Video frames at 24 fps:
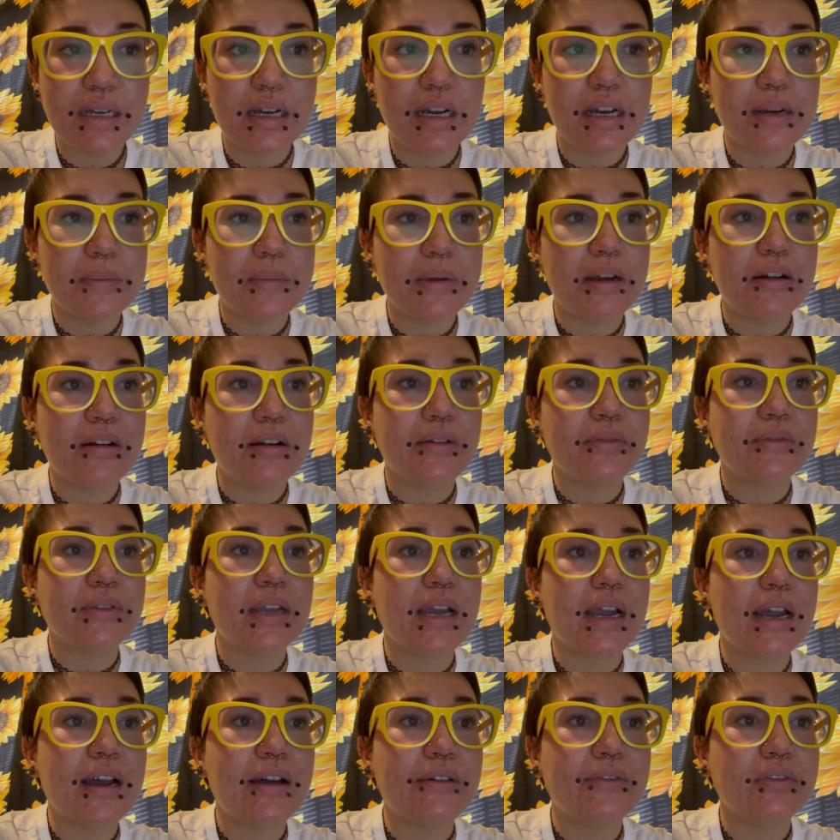However, the
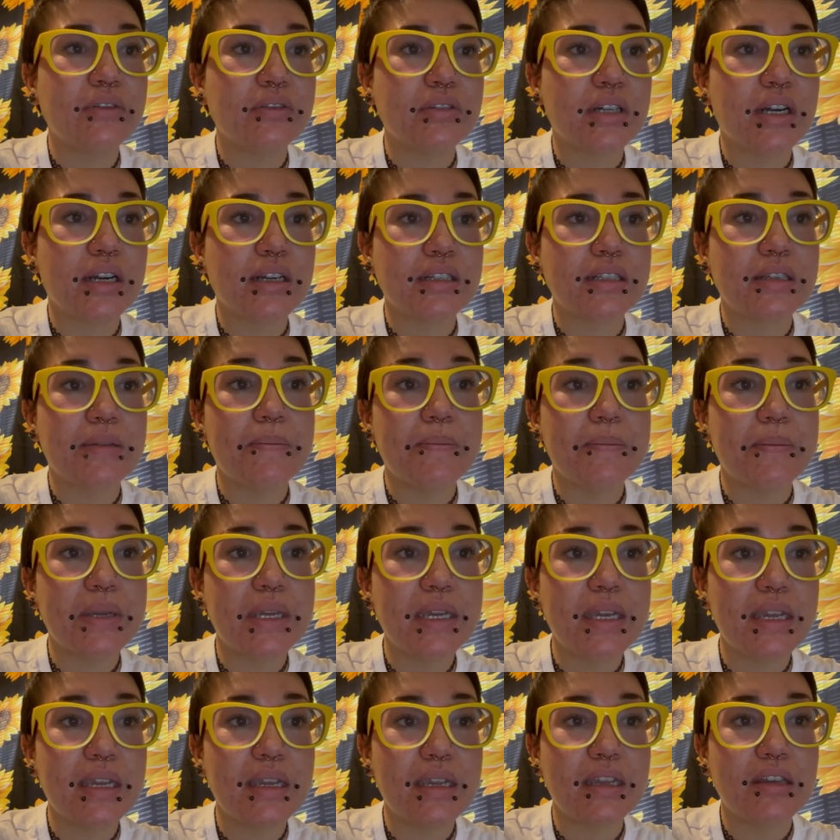aflatoxin
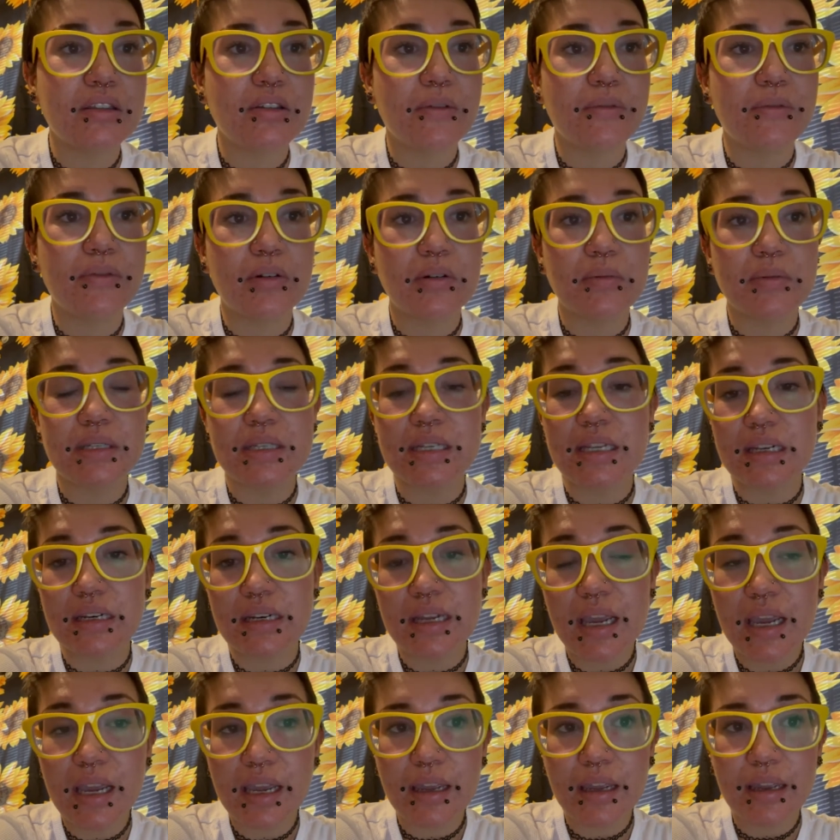B either forms
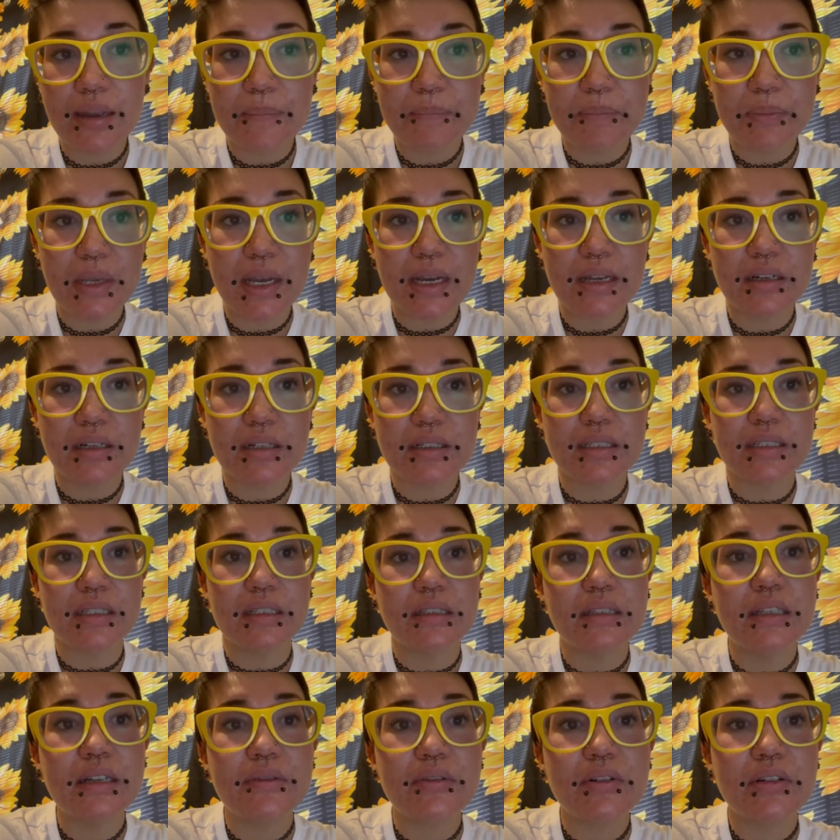DNA adducts in the
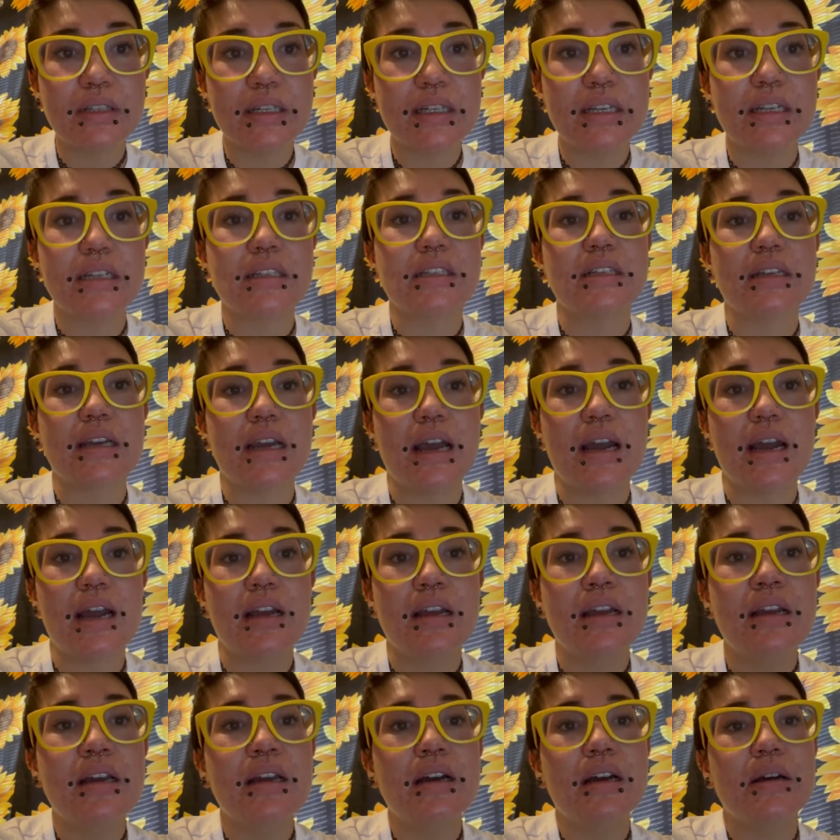liver, leading to
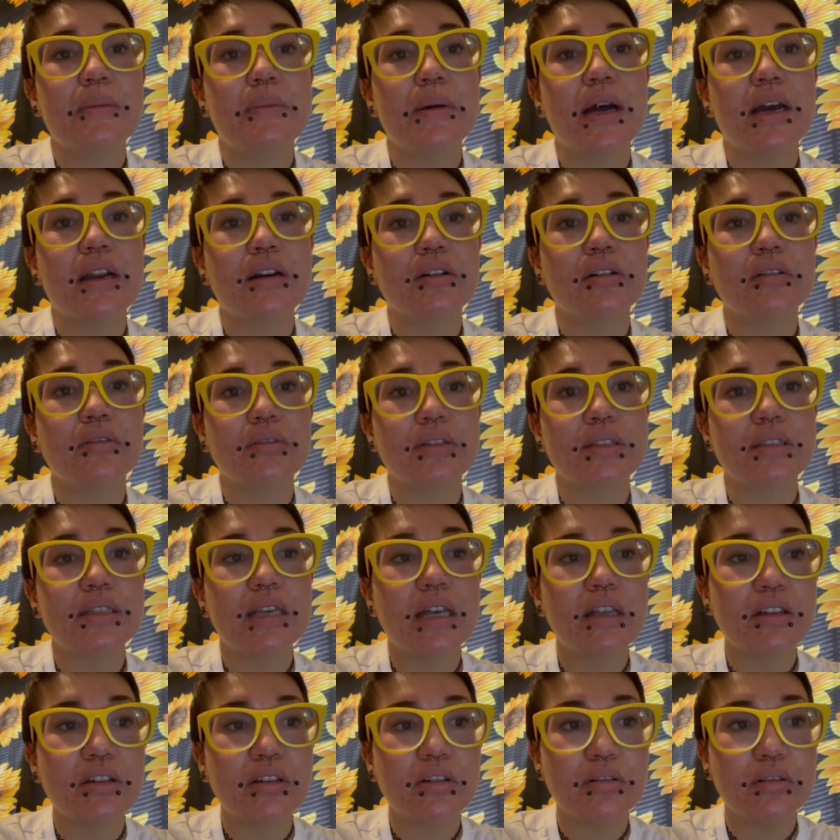
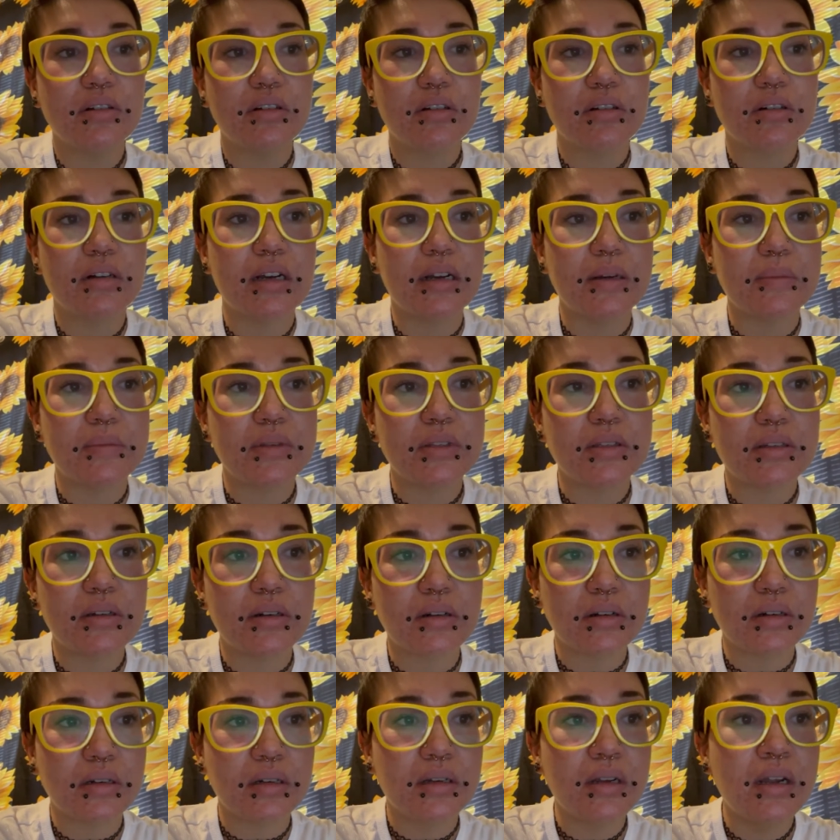hepatocellular
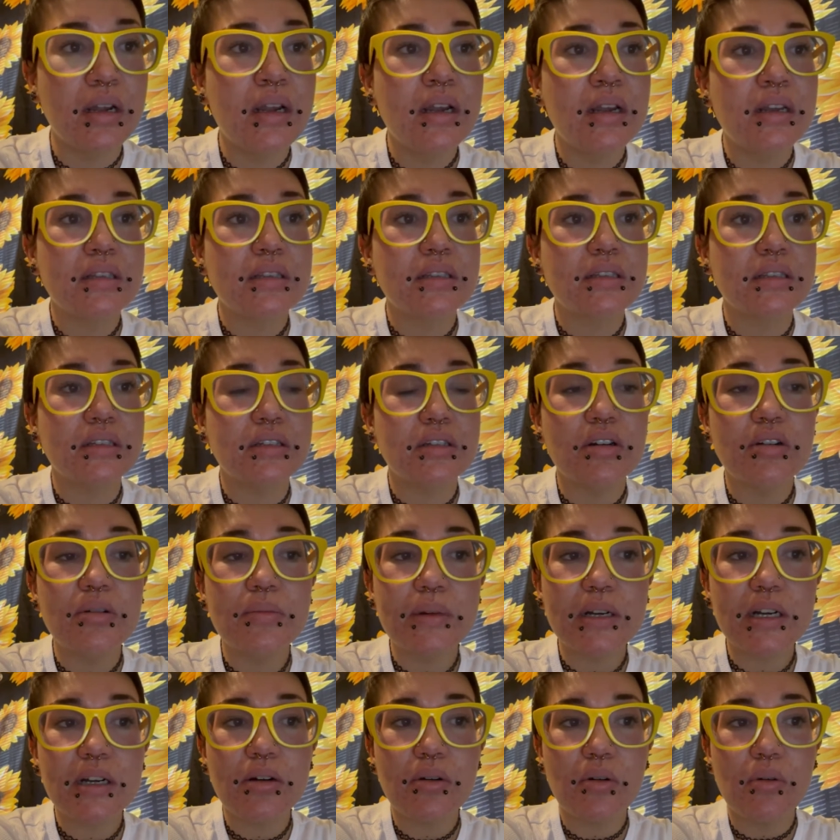
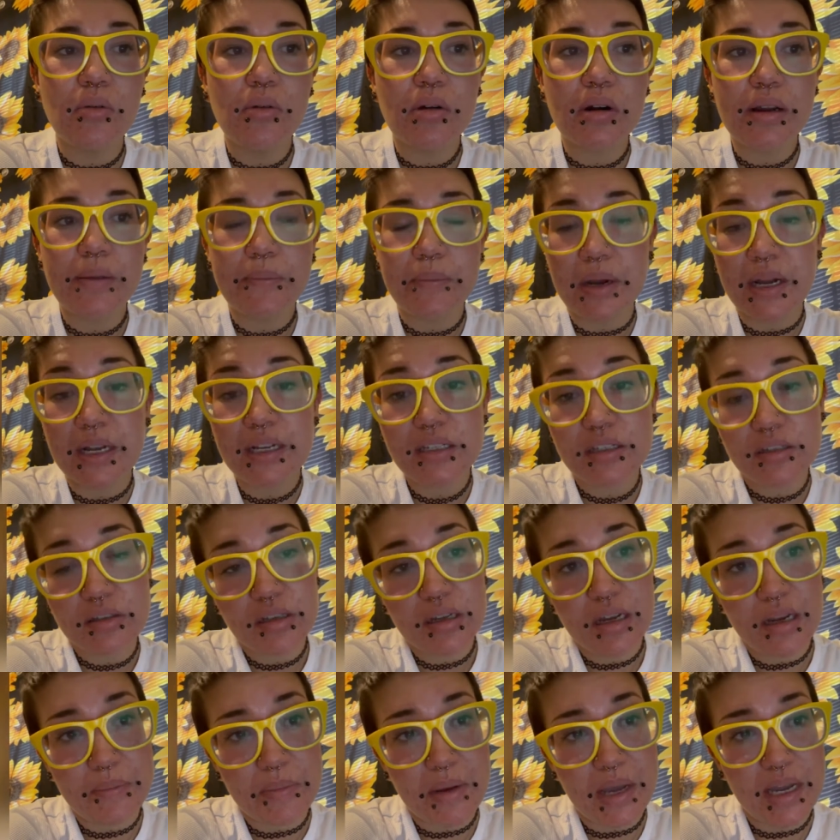carcinoma, or it binds to the
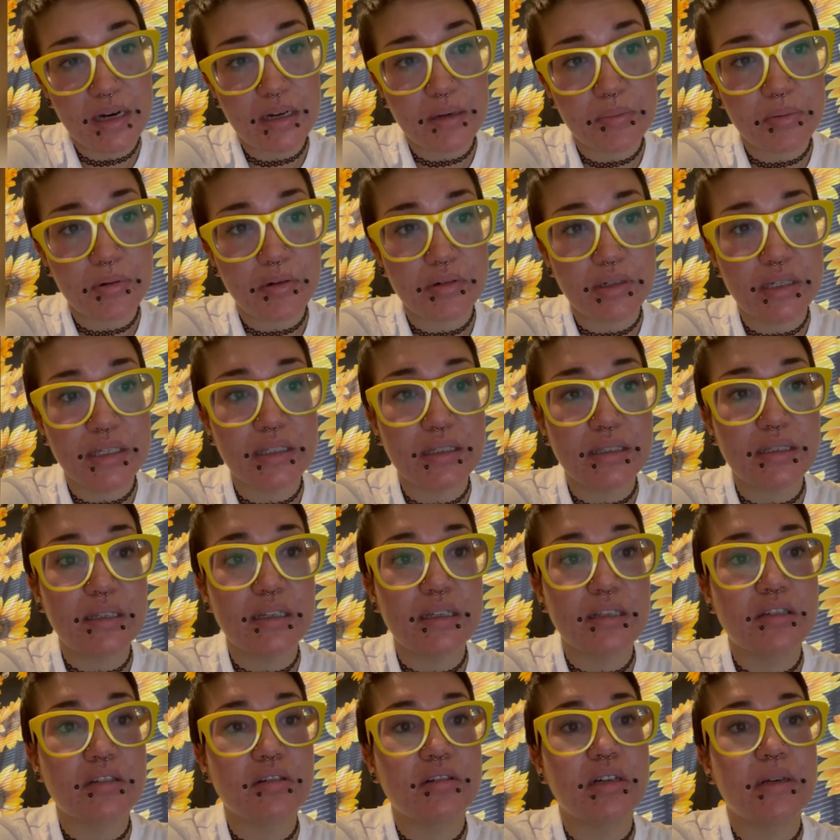hepatic proteins,
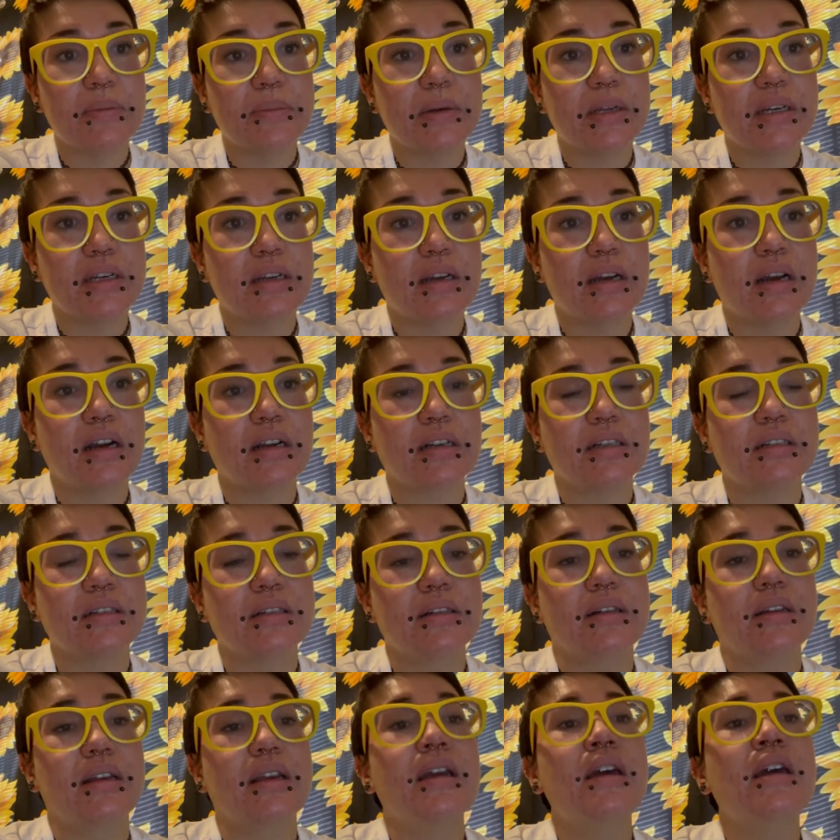leading to
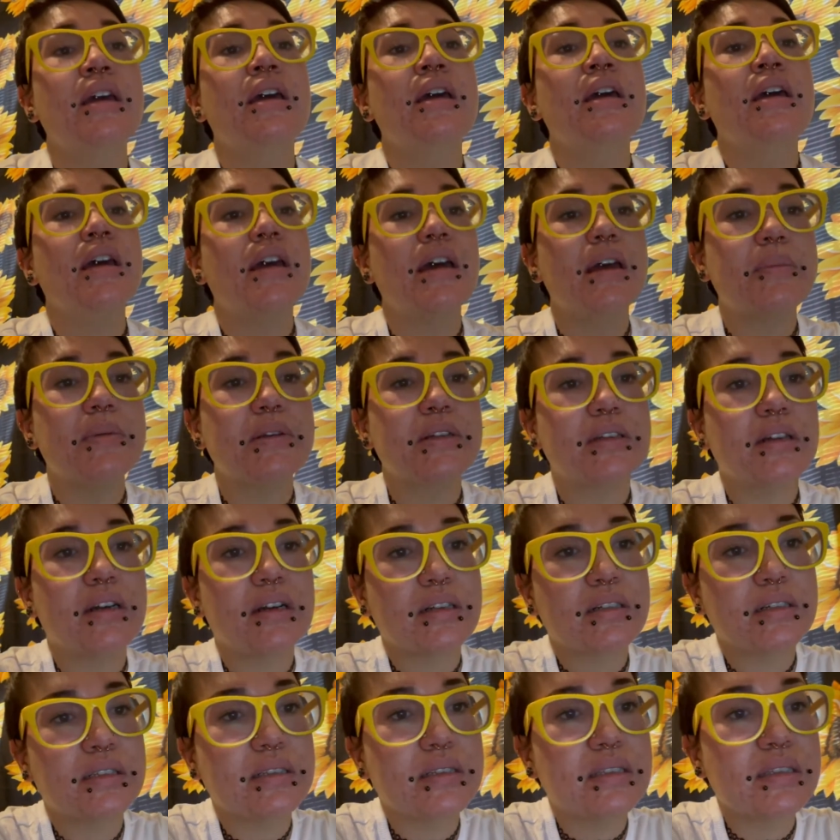
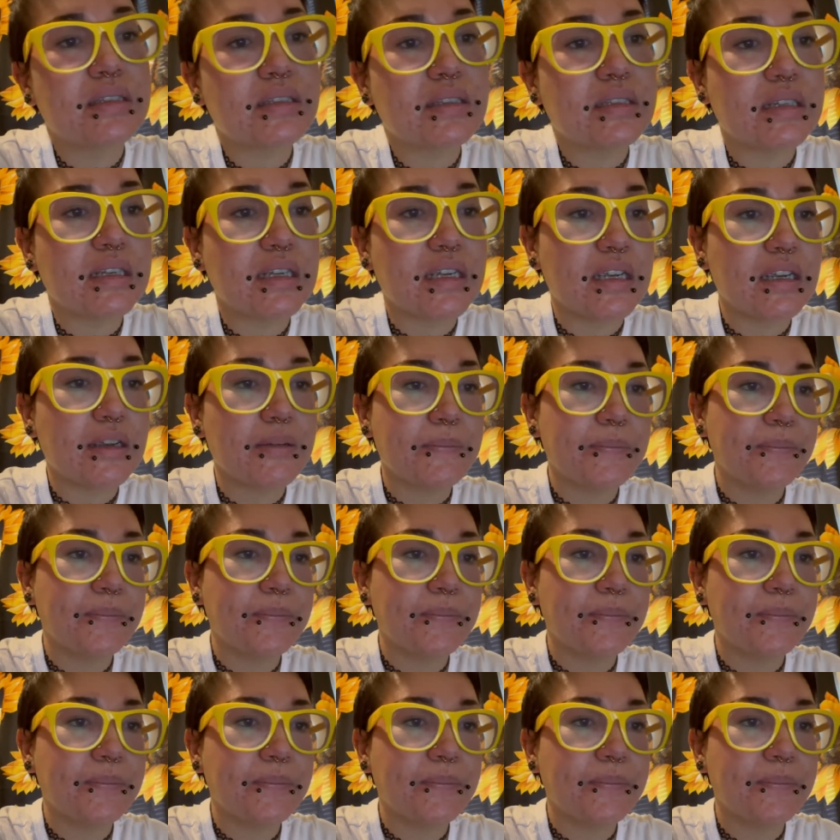hepatotoxicity.